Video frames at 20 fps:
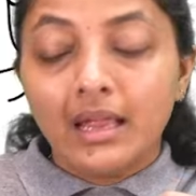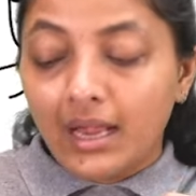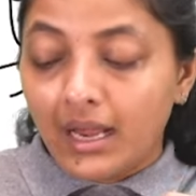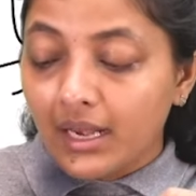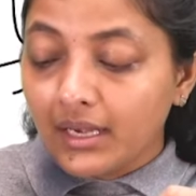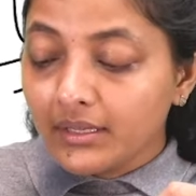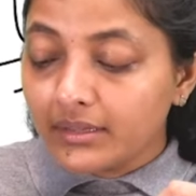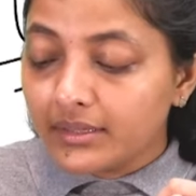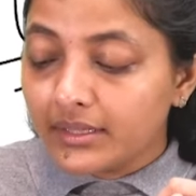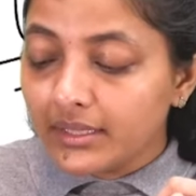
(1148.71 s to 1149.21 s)

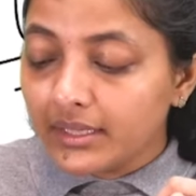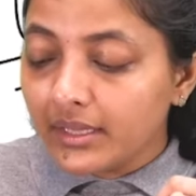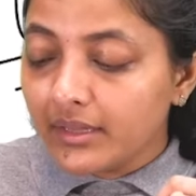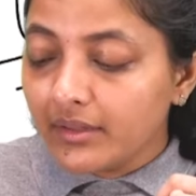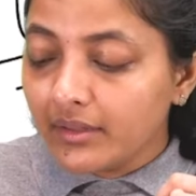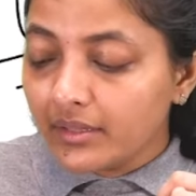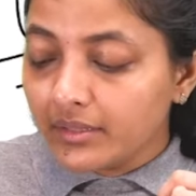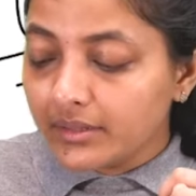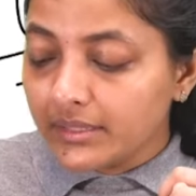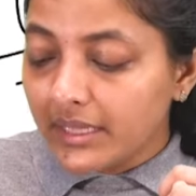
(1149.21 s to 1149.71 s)
And
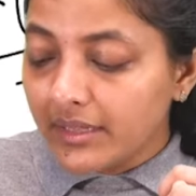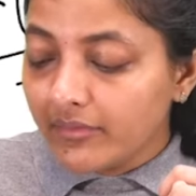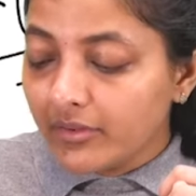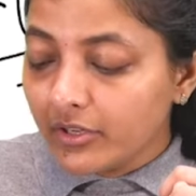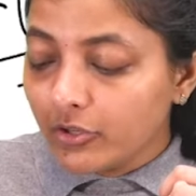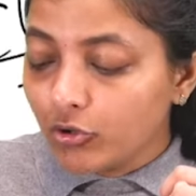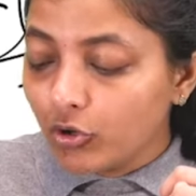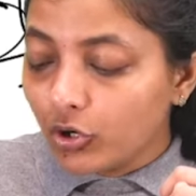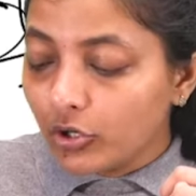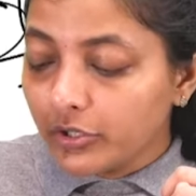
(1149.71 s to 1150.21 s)
they, they
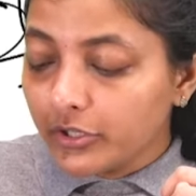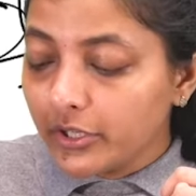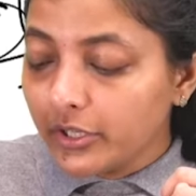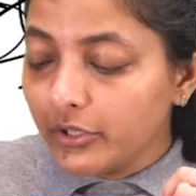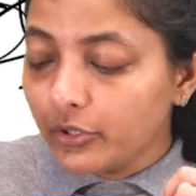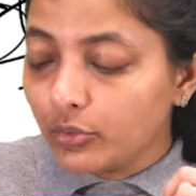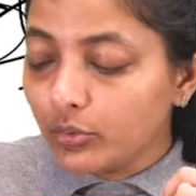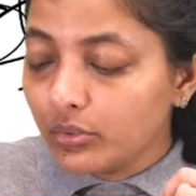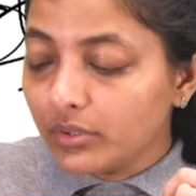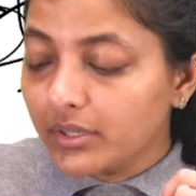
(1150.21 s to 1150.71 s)
were
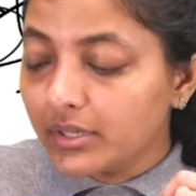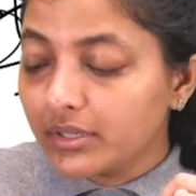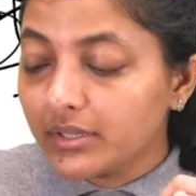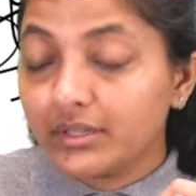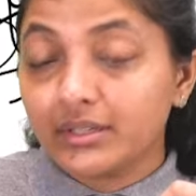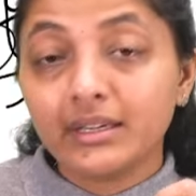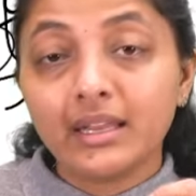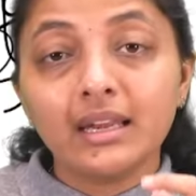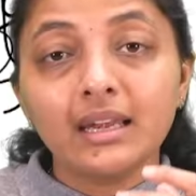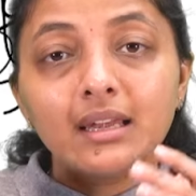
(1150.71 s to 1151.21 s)
continued
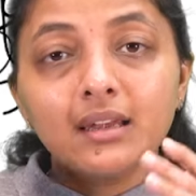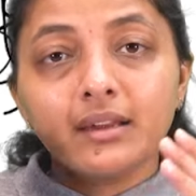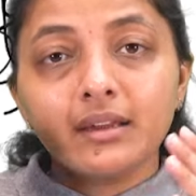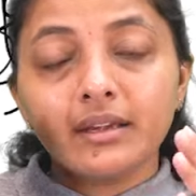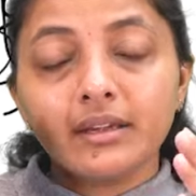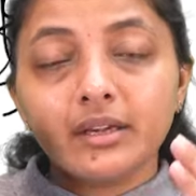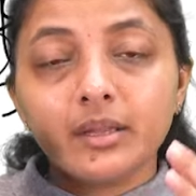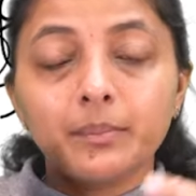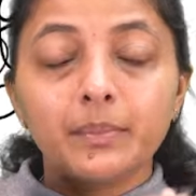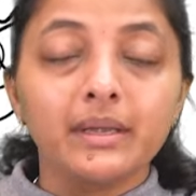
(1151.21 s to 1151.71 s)
till
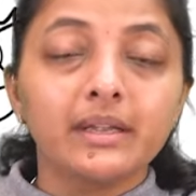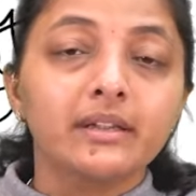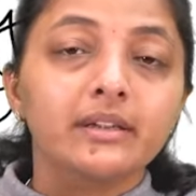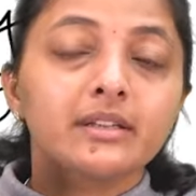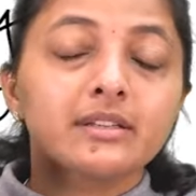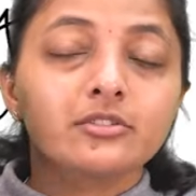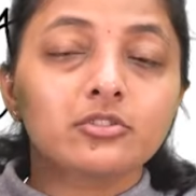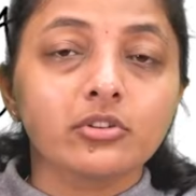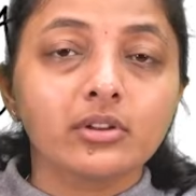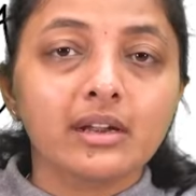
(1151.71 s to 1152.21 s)

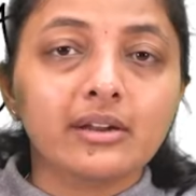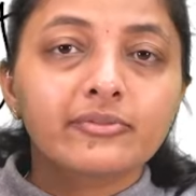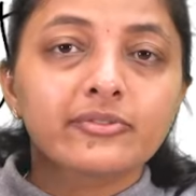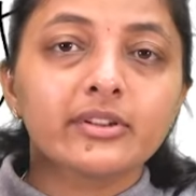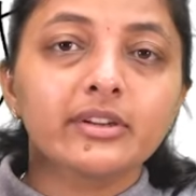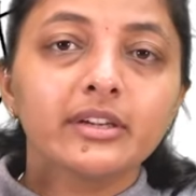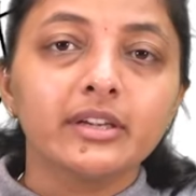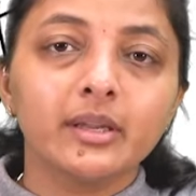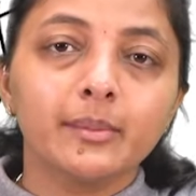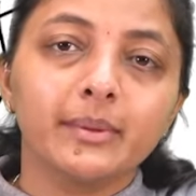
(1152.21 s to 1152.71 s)
independence or after
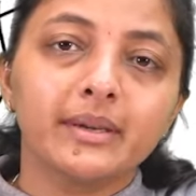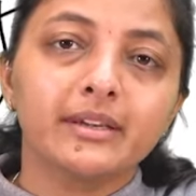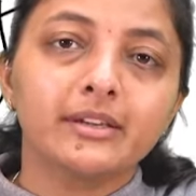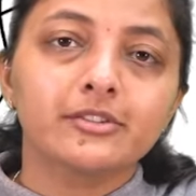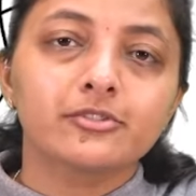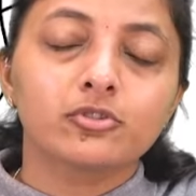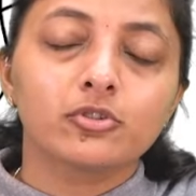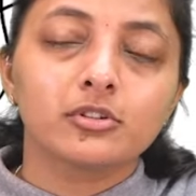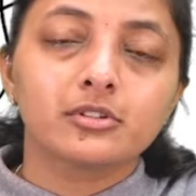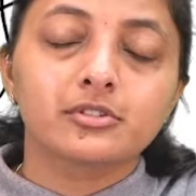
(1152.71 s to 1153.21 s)

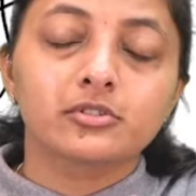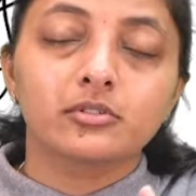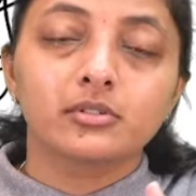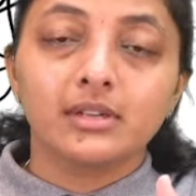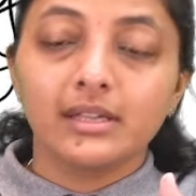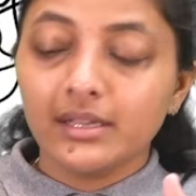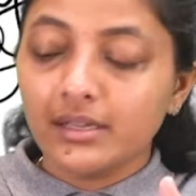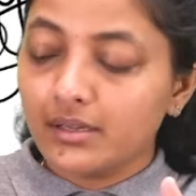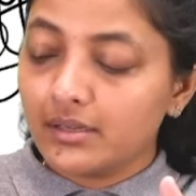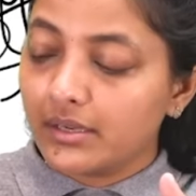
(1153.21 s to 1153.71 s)
independence also,
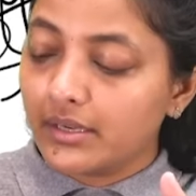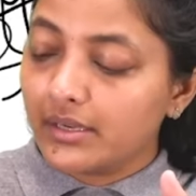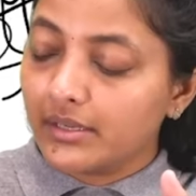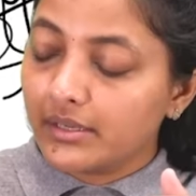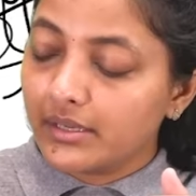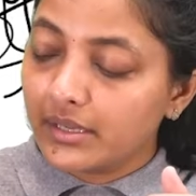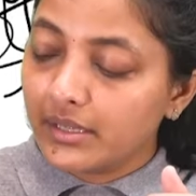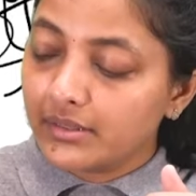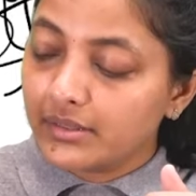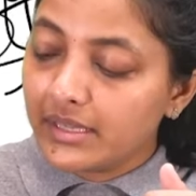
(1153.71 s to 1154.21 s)
like
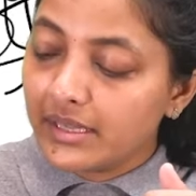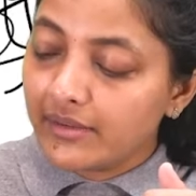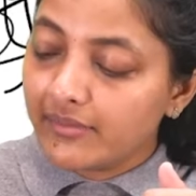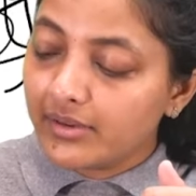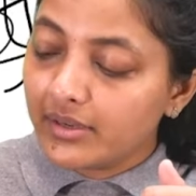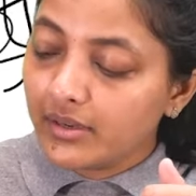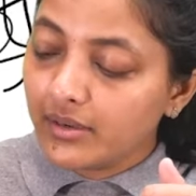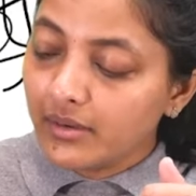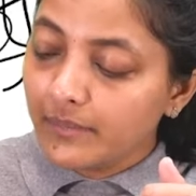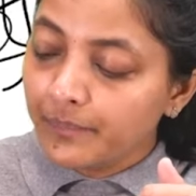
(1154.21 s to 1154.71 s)
they
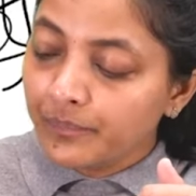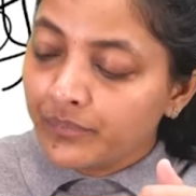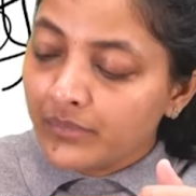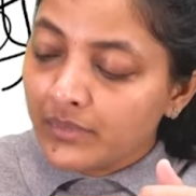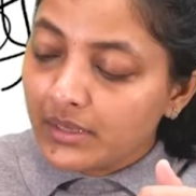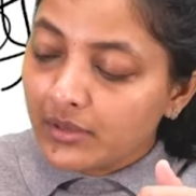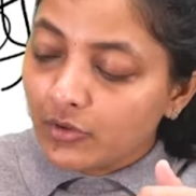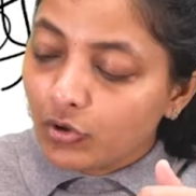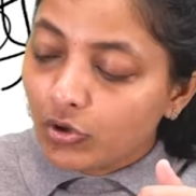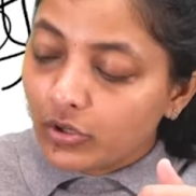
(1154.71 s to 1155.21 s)
were
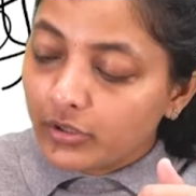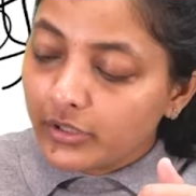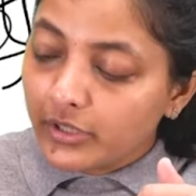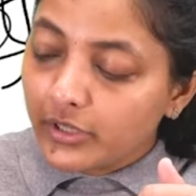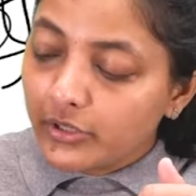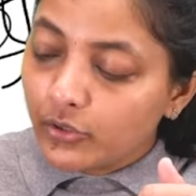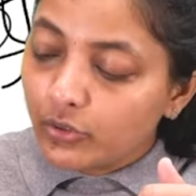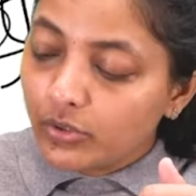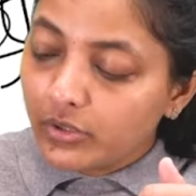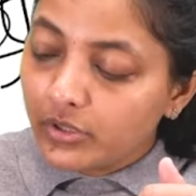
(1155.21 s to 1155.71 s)

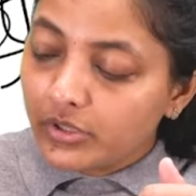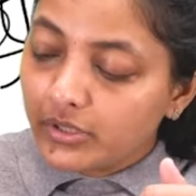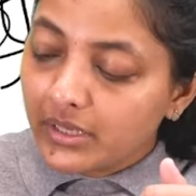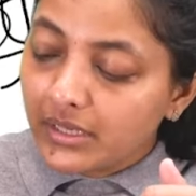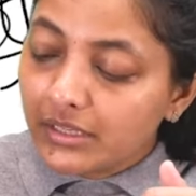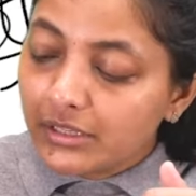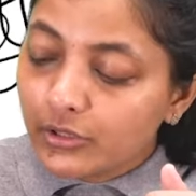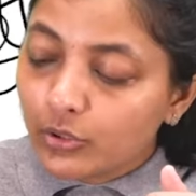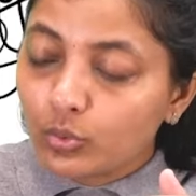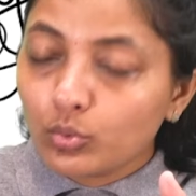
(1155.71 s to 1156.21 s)
continued
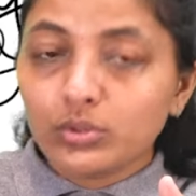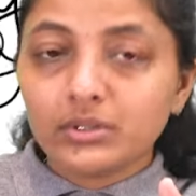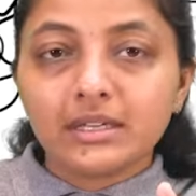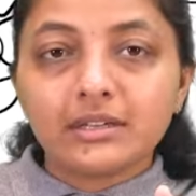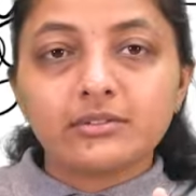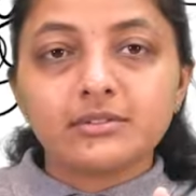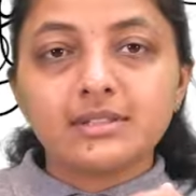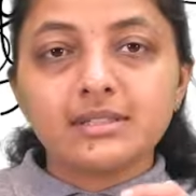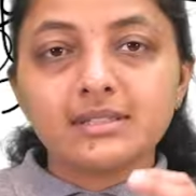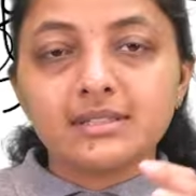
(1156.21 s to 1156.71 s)
till two
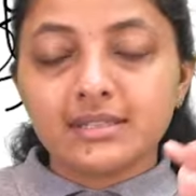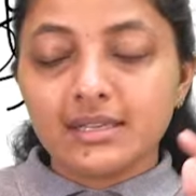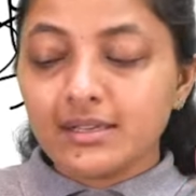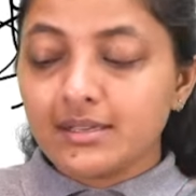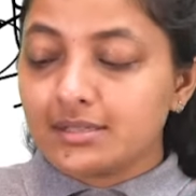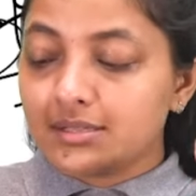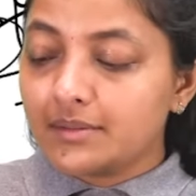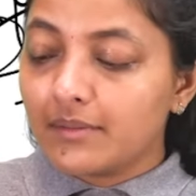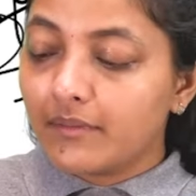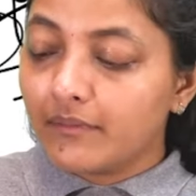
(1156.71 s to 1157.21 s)
thousand
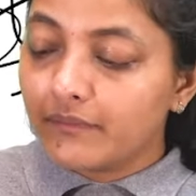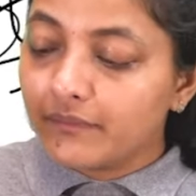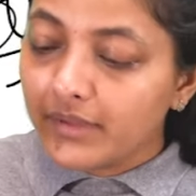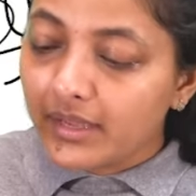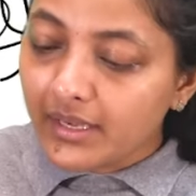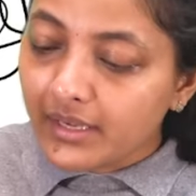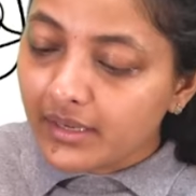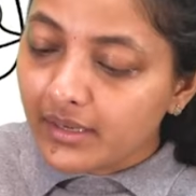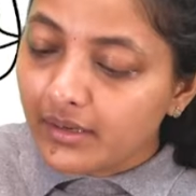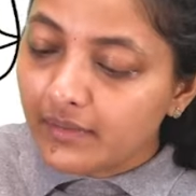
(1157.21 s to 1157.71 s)
six
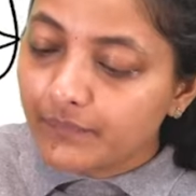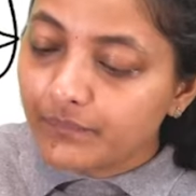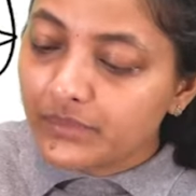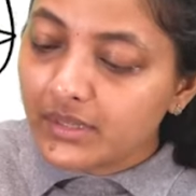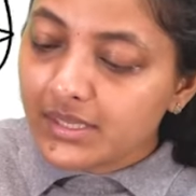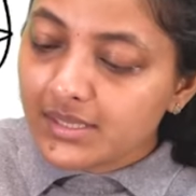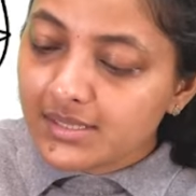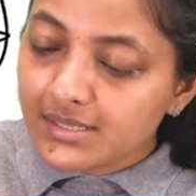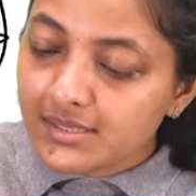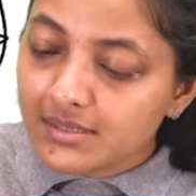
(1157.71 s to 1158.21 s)
when
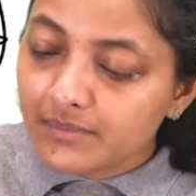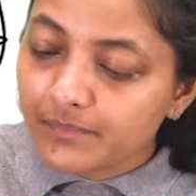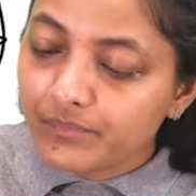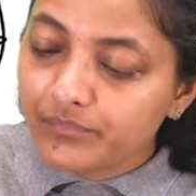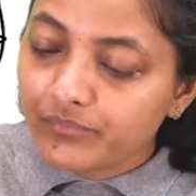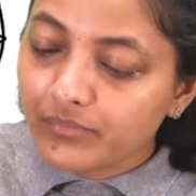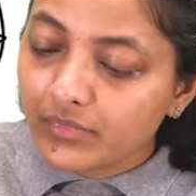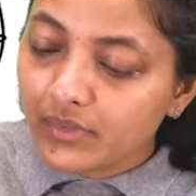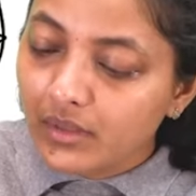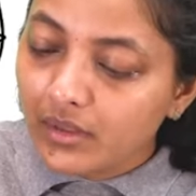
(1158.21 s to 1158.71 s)
this
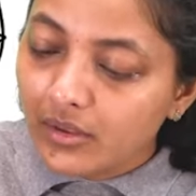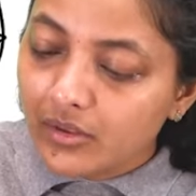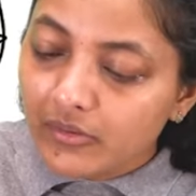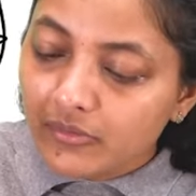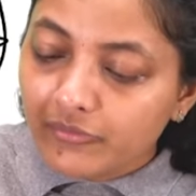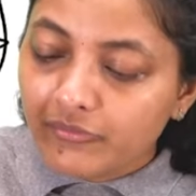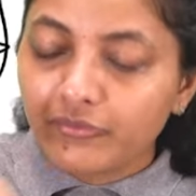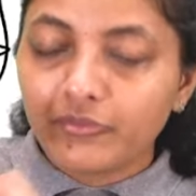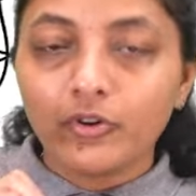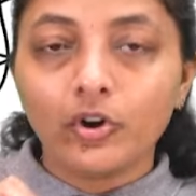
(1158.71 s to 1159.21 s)

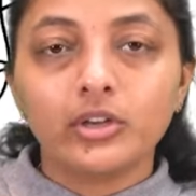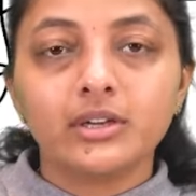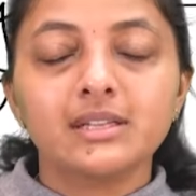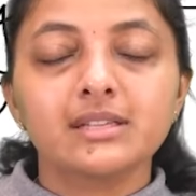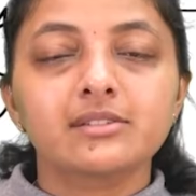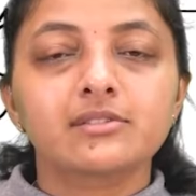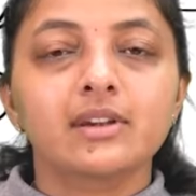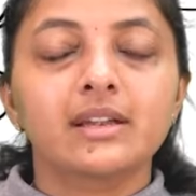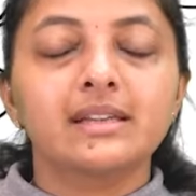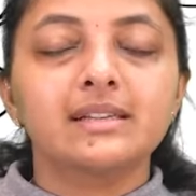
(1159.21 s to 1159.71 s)

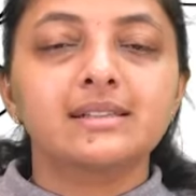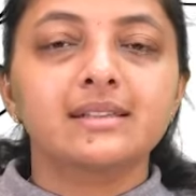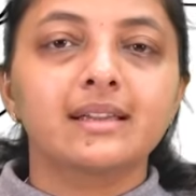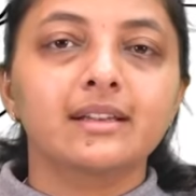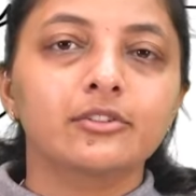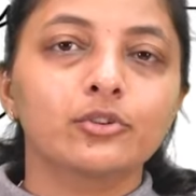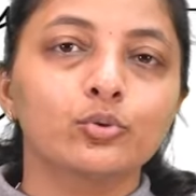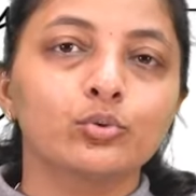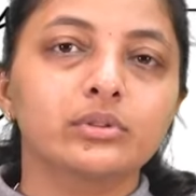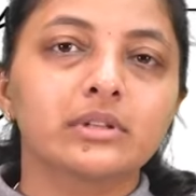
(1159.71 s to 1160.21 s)
Forest Rights
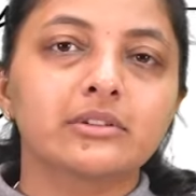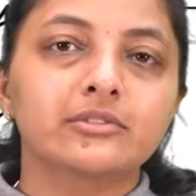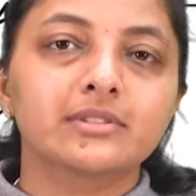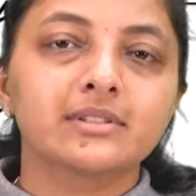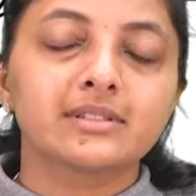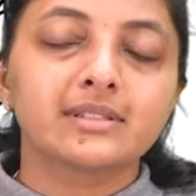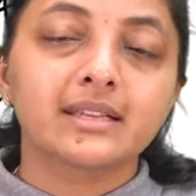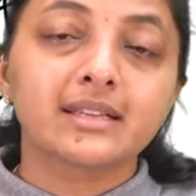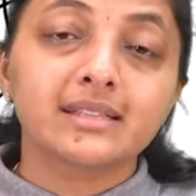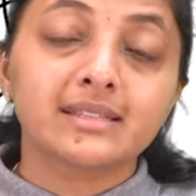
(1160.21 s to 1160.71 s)
Act two
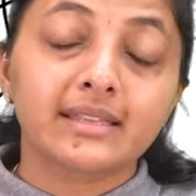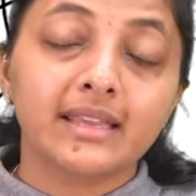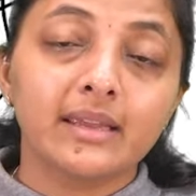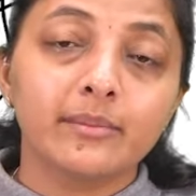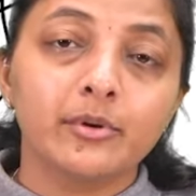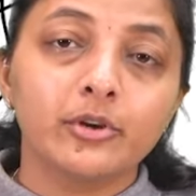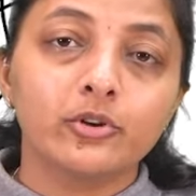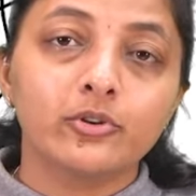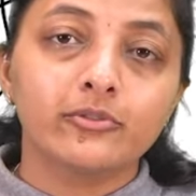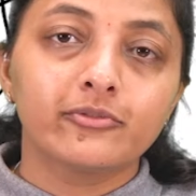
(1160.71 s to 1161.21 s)
thousand six
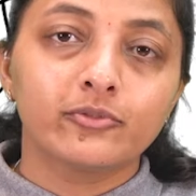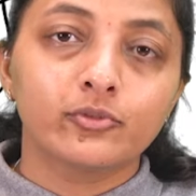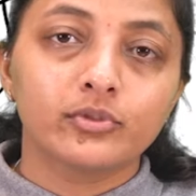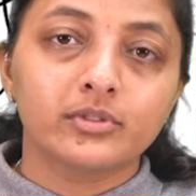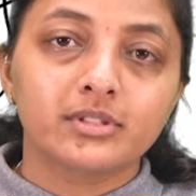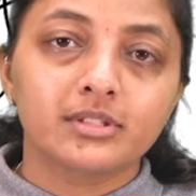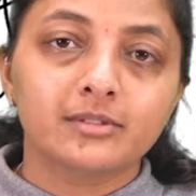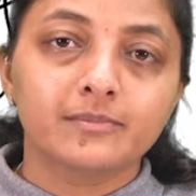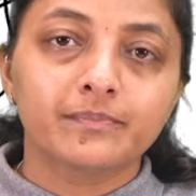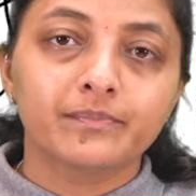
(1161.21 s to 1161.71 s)
came into
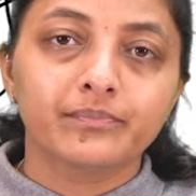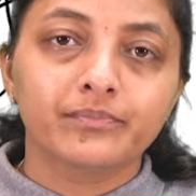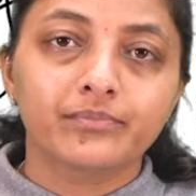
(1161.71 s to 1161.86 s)
force.